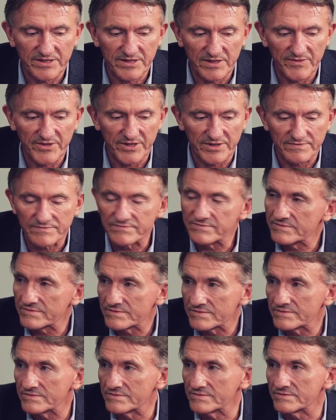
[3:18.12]
an industry, and
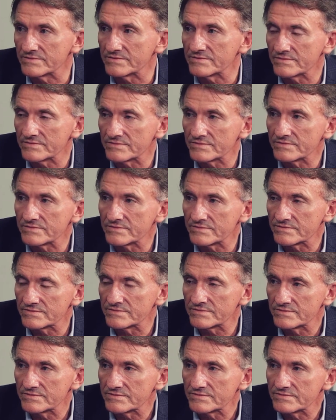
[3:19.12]
that story in
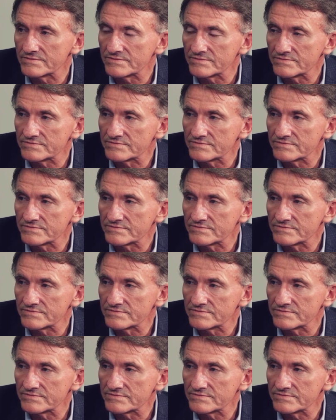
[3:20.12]
itself is